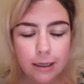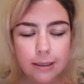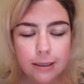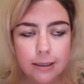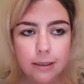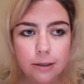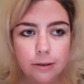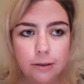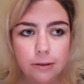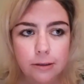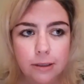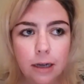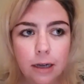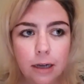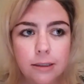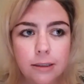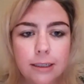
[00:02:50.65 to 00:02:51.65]
So
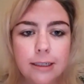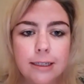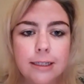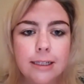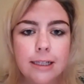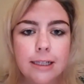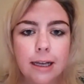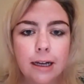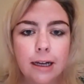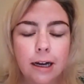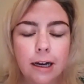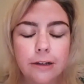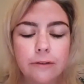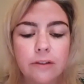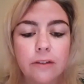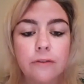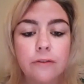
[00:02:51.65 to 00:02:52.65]
Dagda is like kind
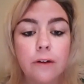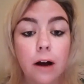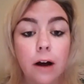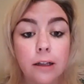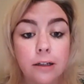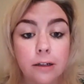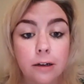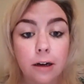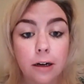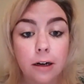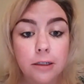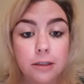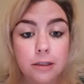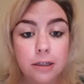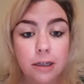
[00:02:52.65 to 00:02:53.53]
of the father god,